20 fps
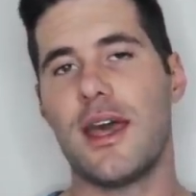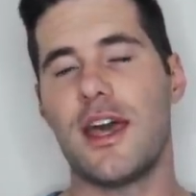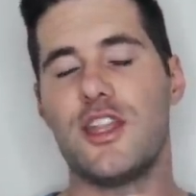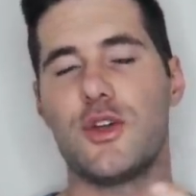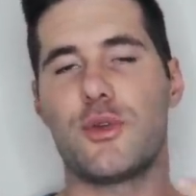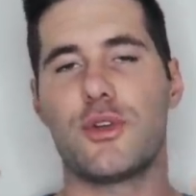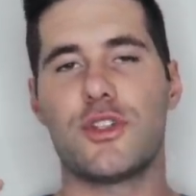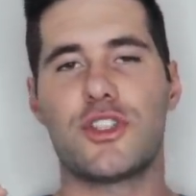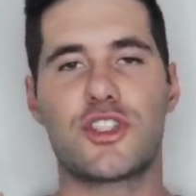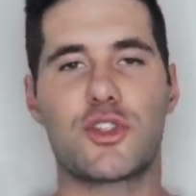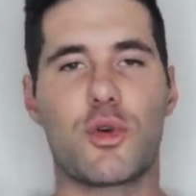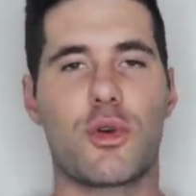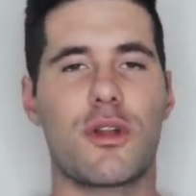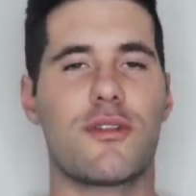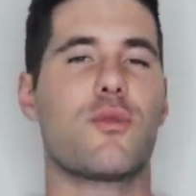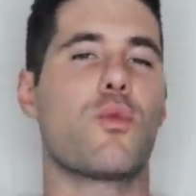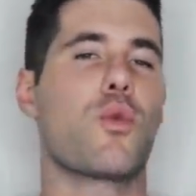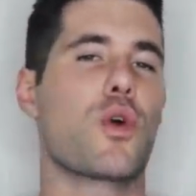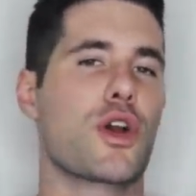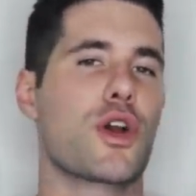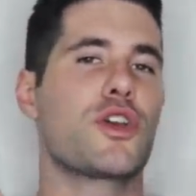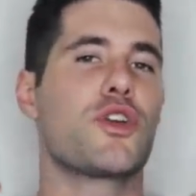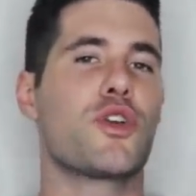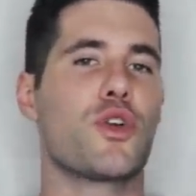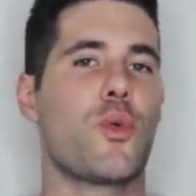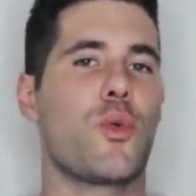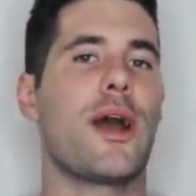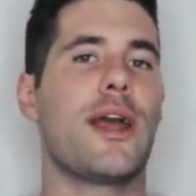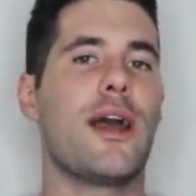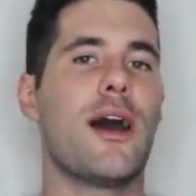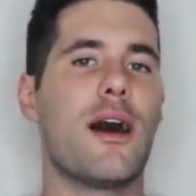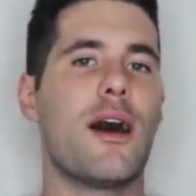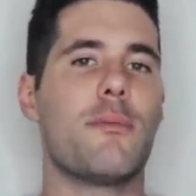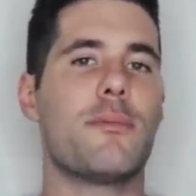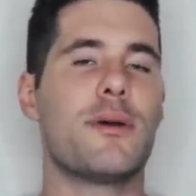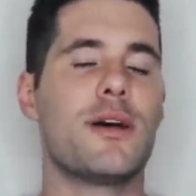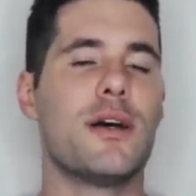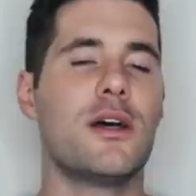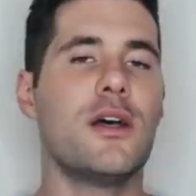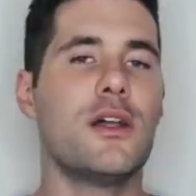and you can sort of work your way
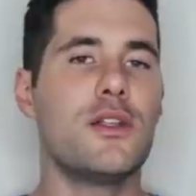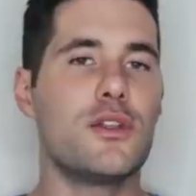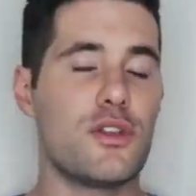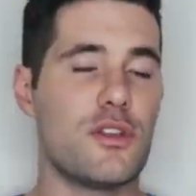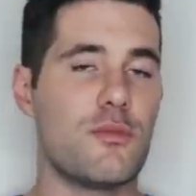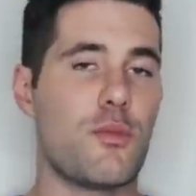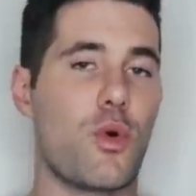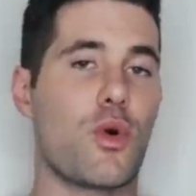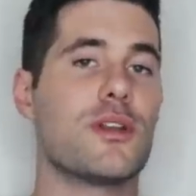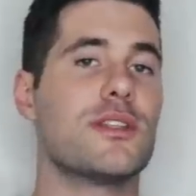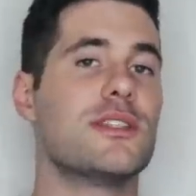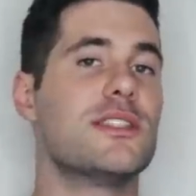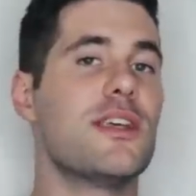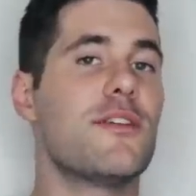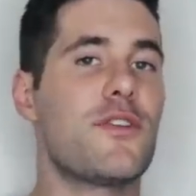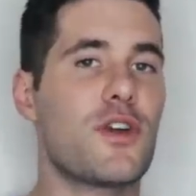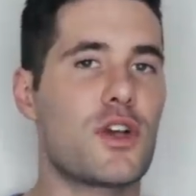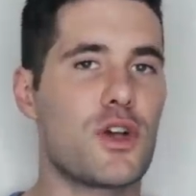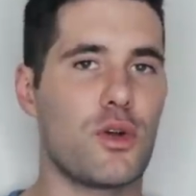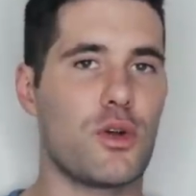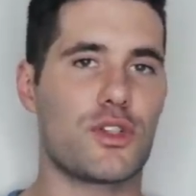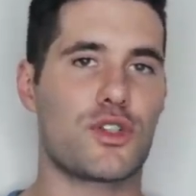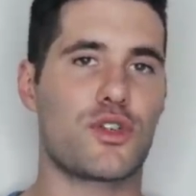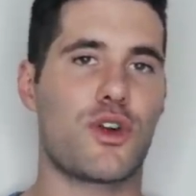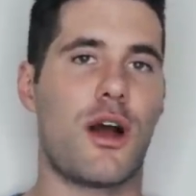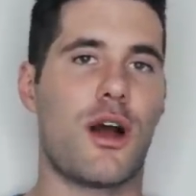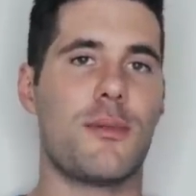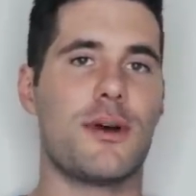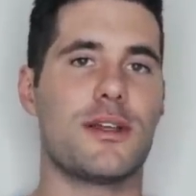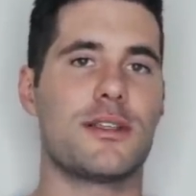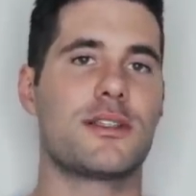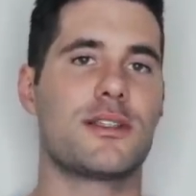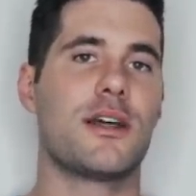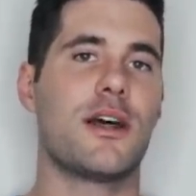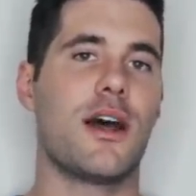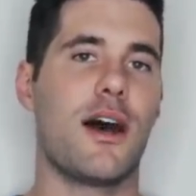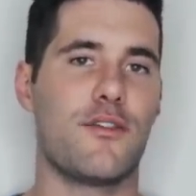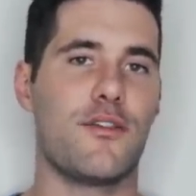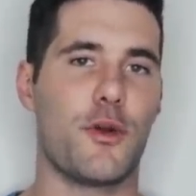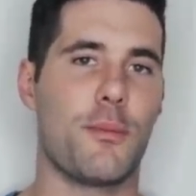up to the more difficult
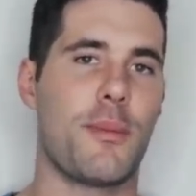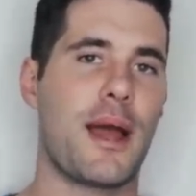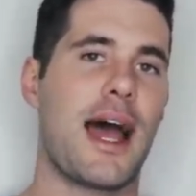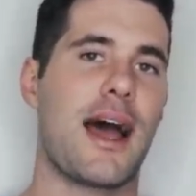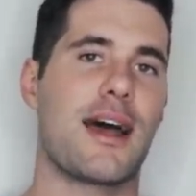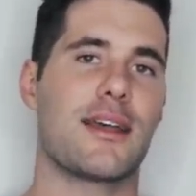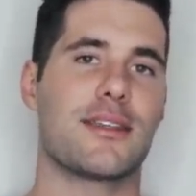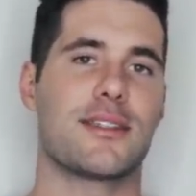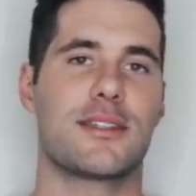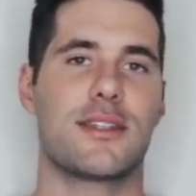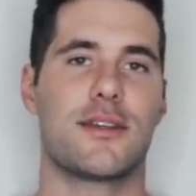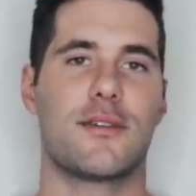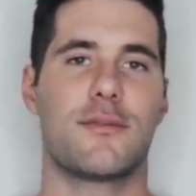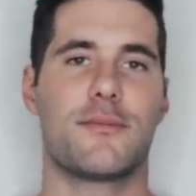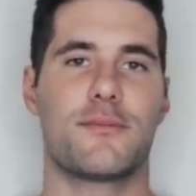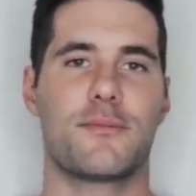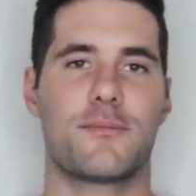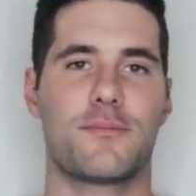traumas of your past.